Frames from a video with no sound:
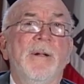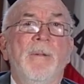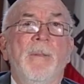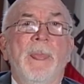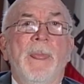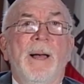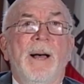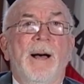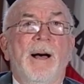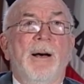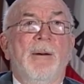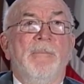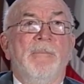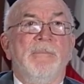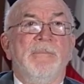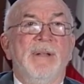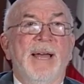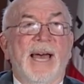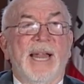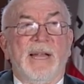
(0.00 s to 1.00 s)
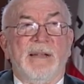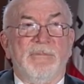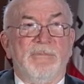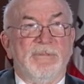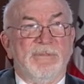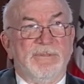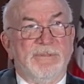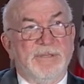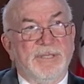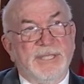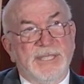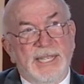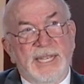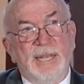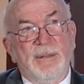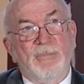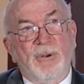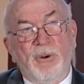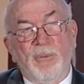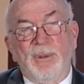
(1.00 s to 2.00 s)
Not a
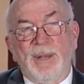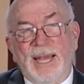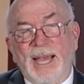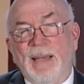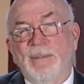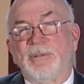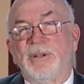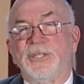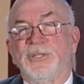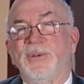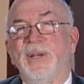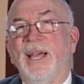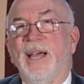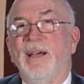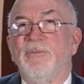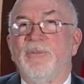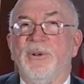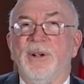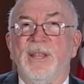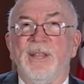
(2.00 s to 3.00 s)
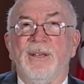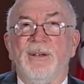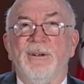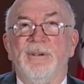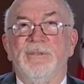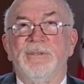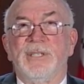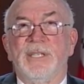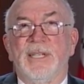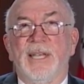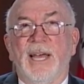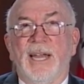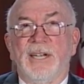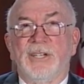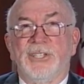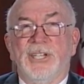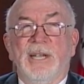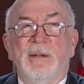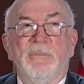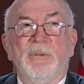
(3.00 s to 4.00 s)
city mobile app, because we have one of those, and not a
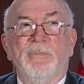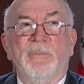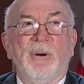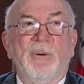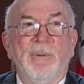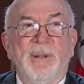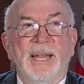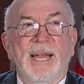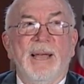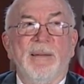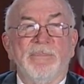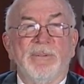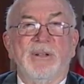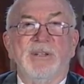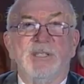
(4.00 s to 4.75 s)
chamber mobile app, because